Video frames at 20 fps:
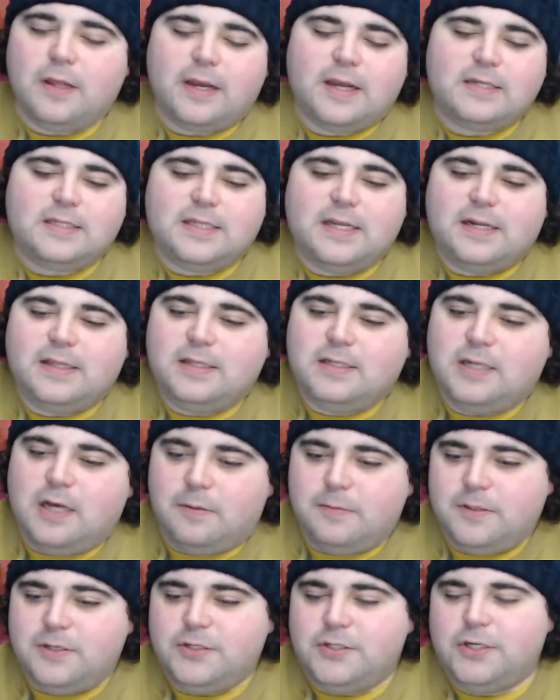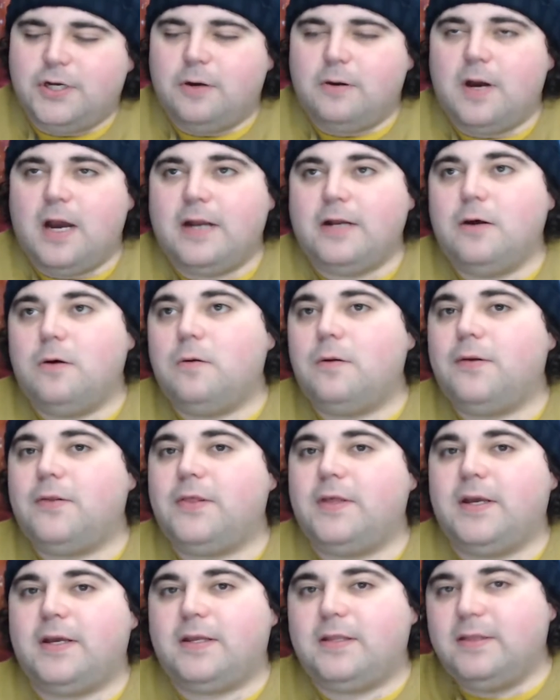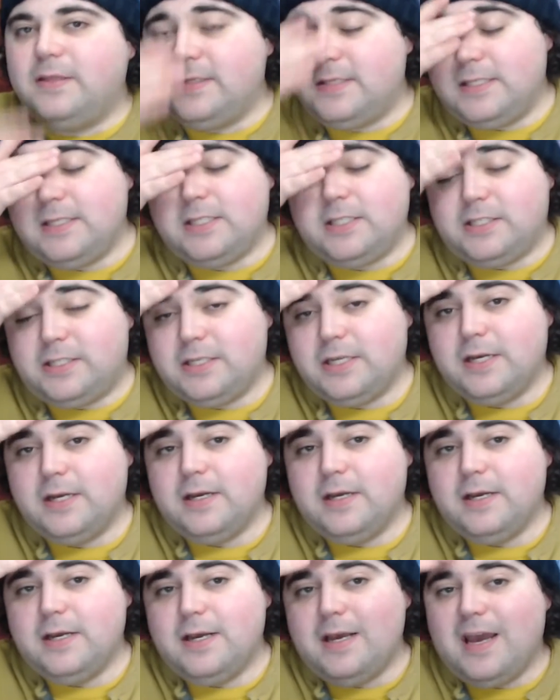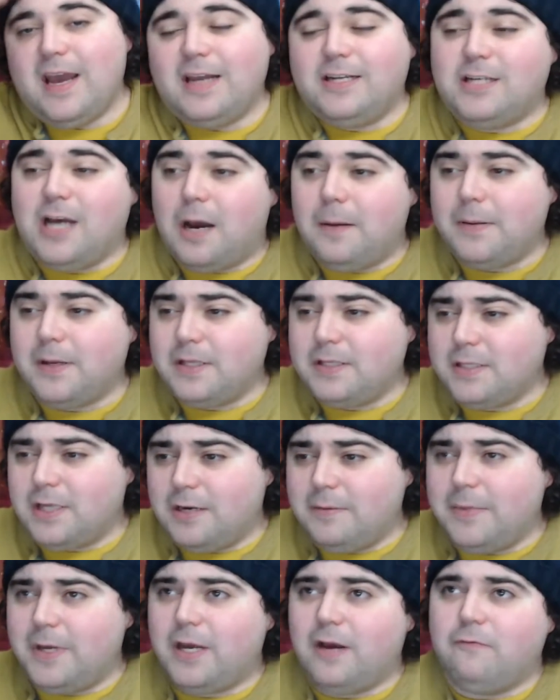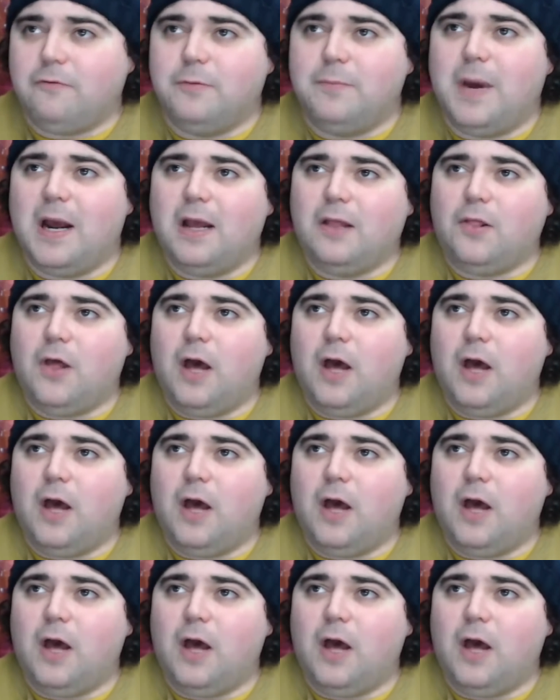like I said at the top of the show, I don't think this is a topic that's going to be covered by a